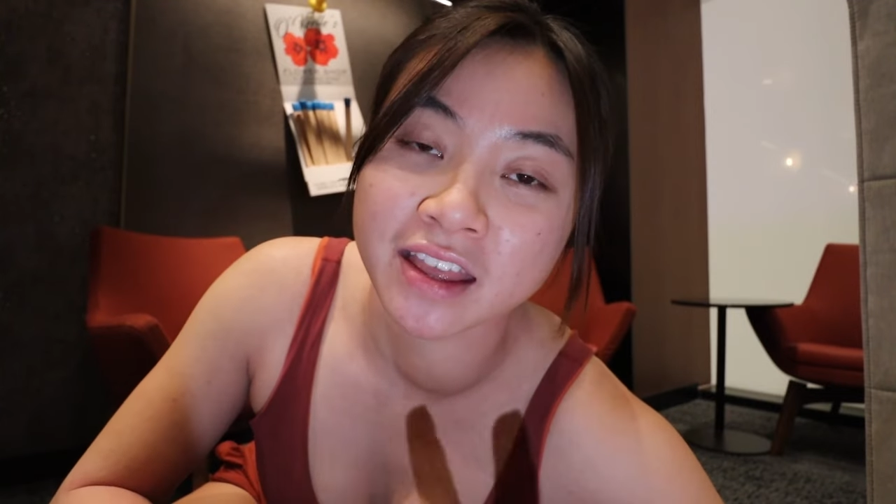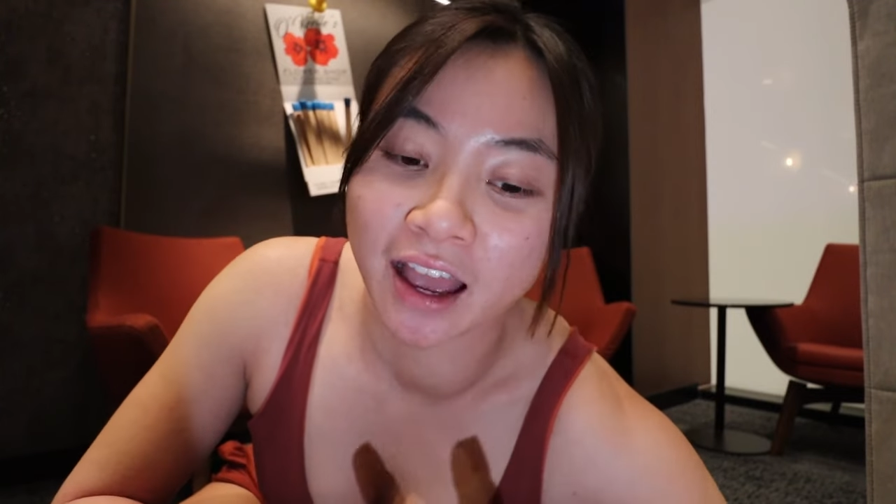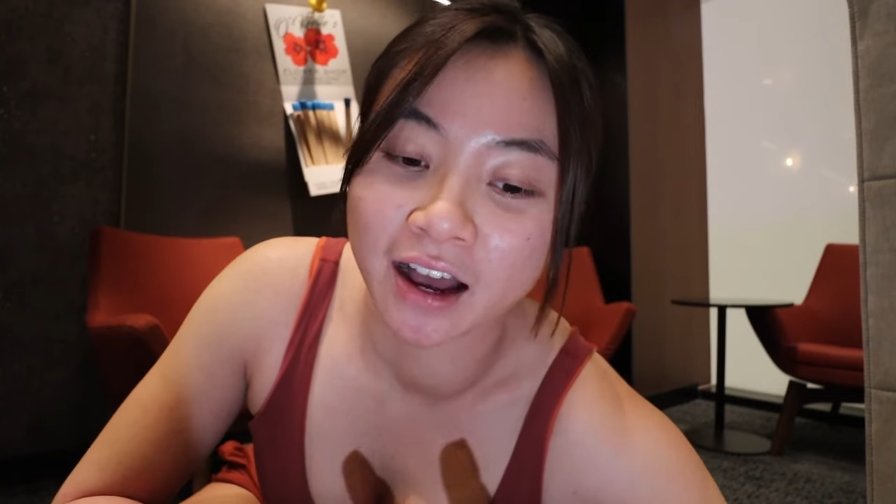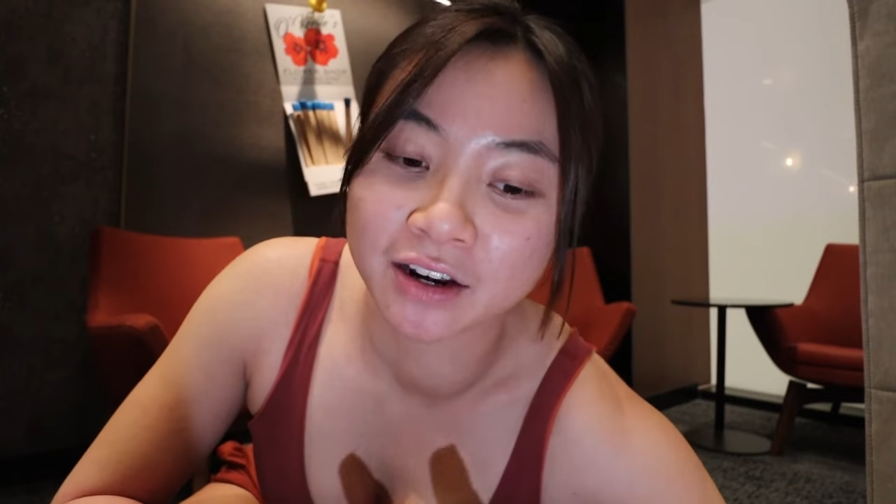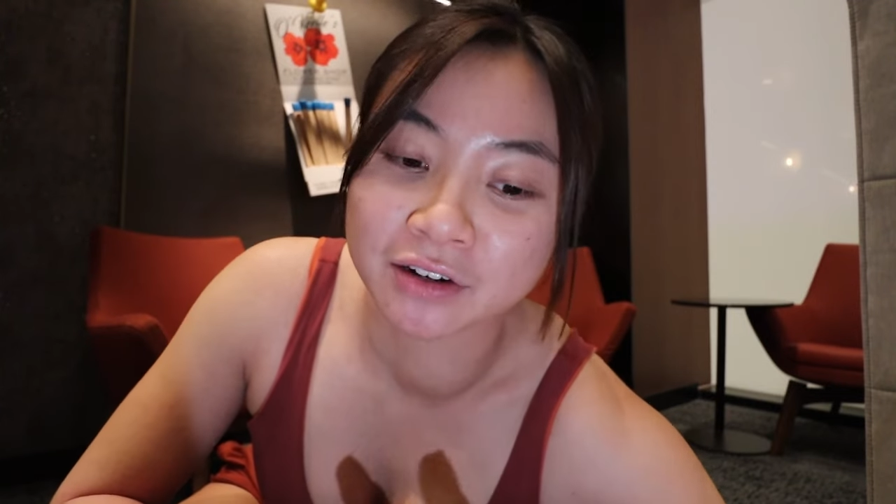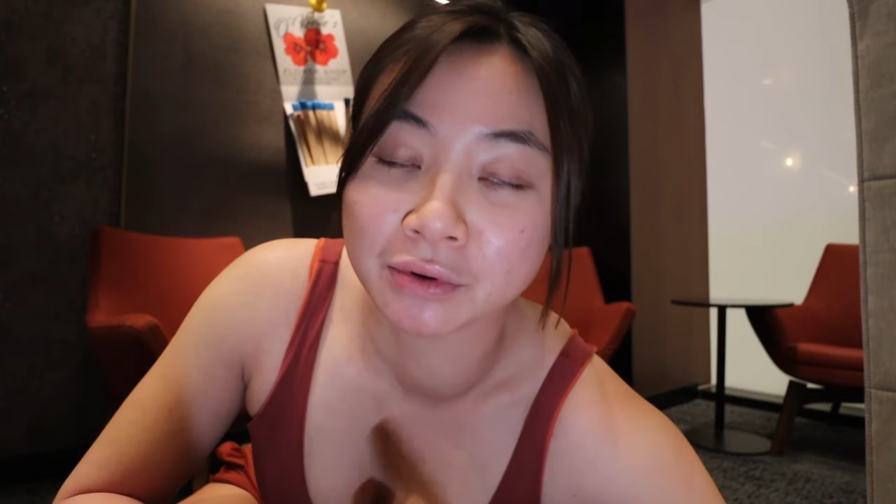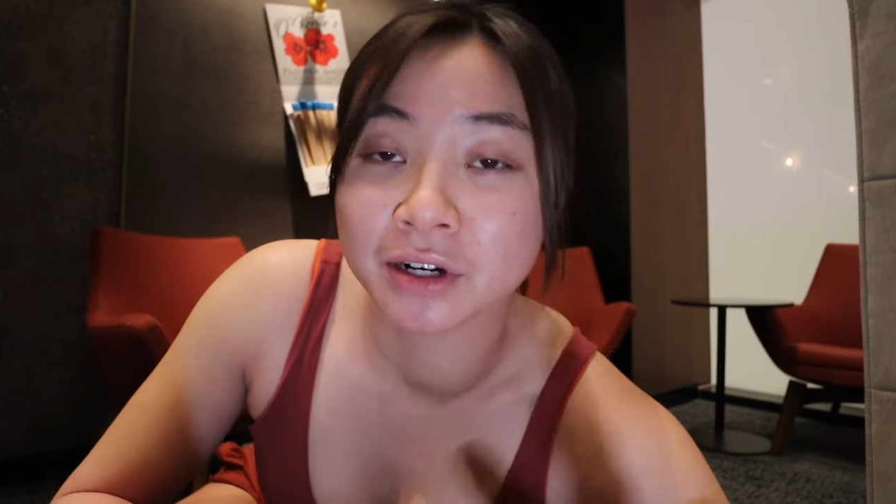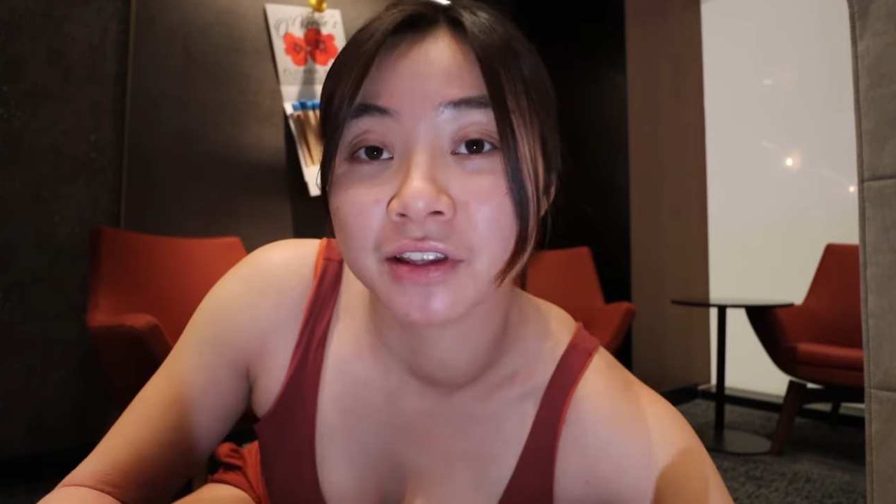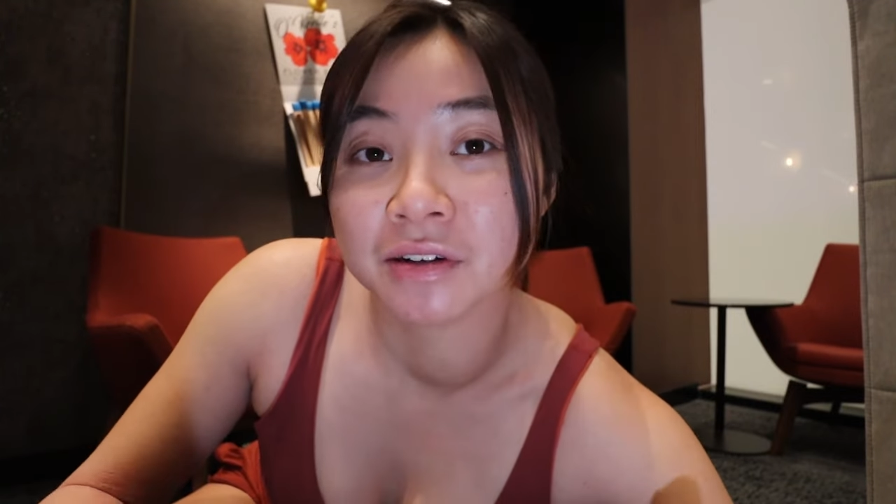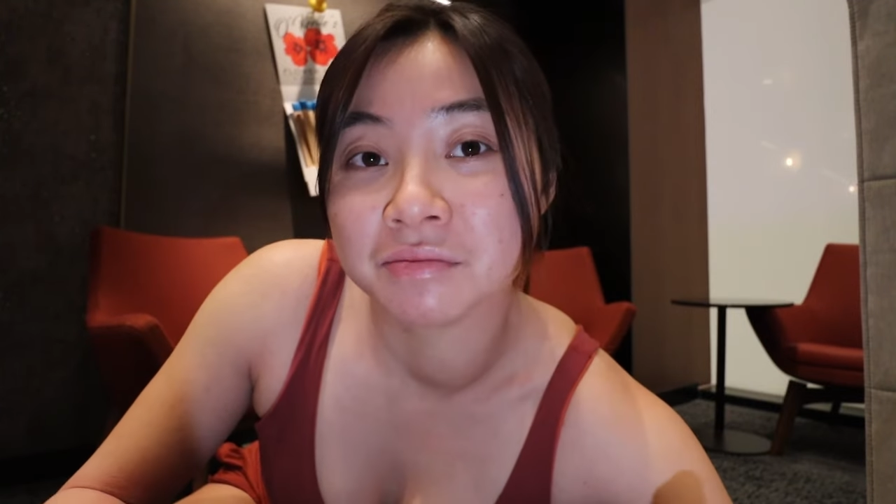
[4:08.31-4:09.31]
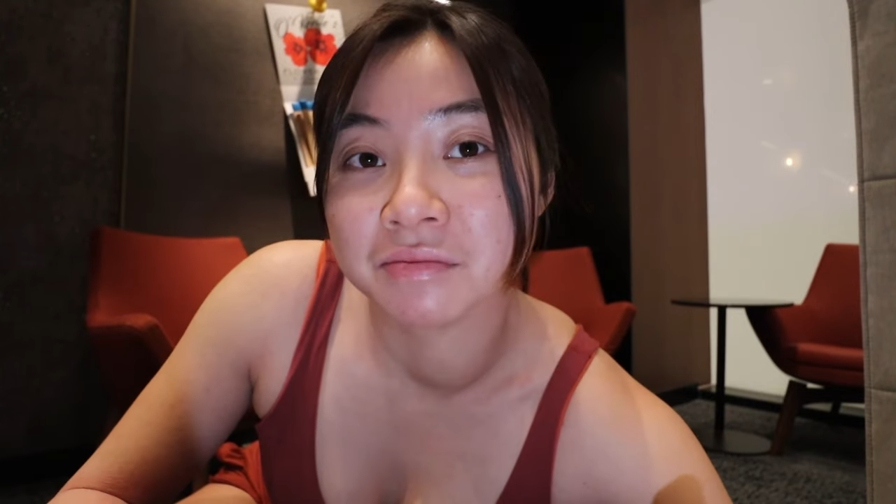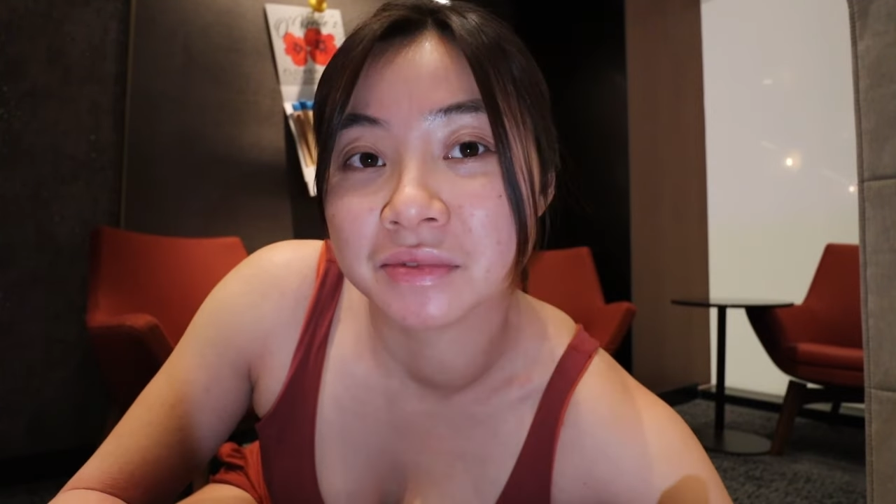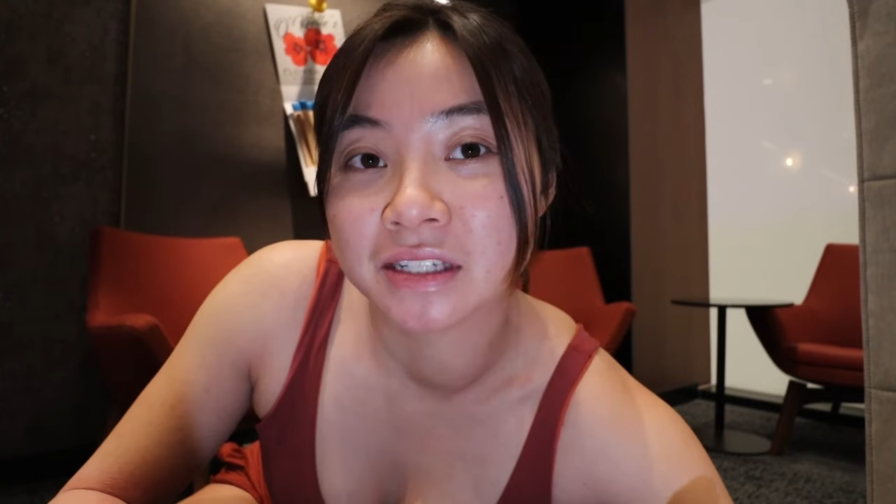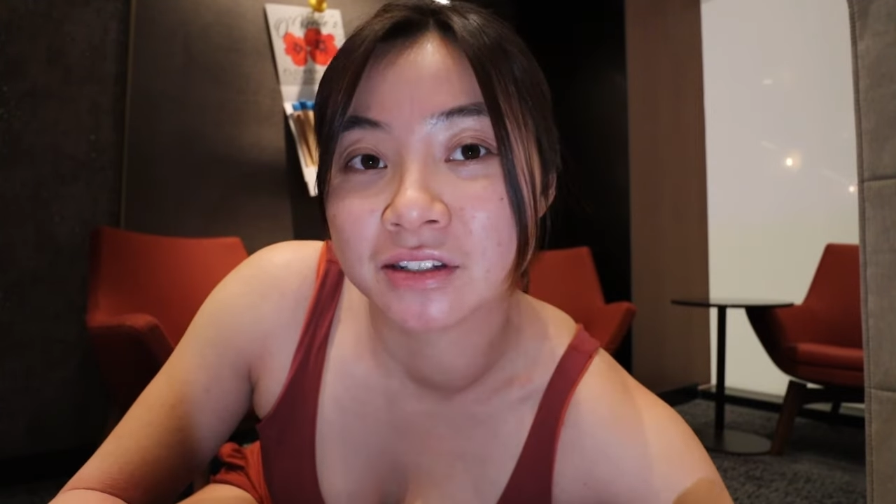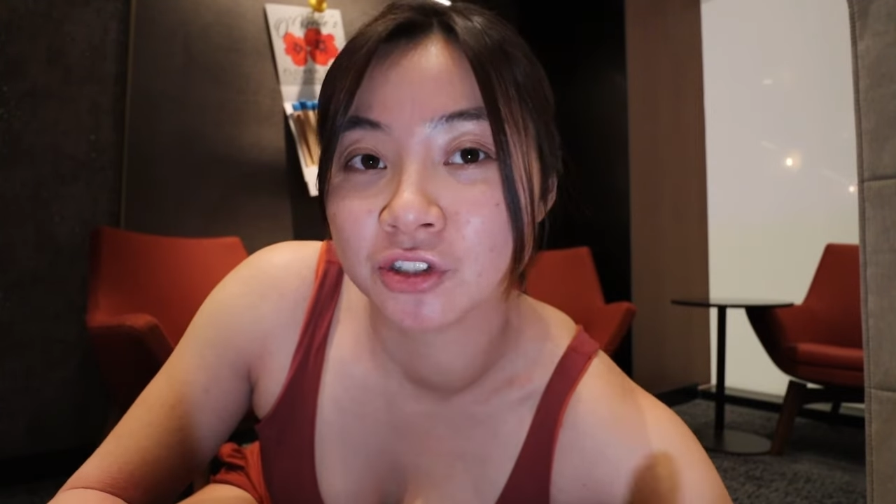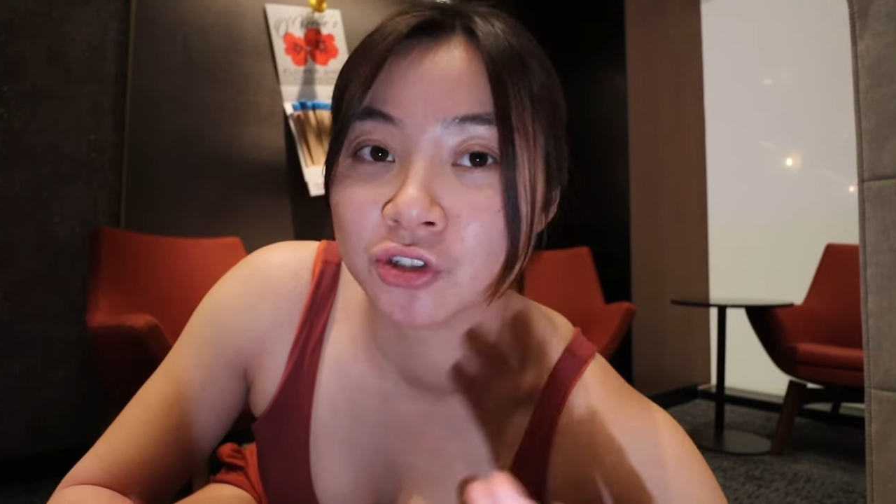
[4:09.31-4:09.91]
And one of them is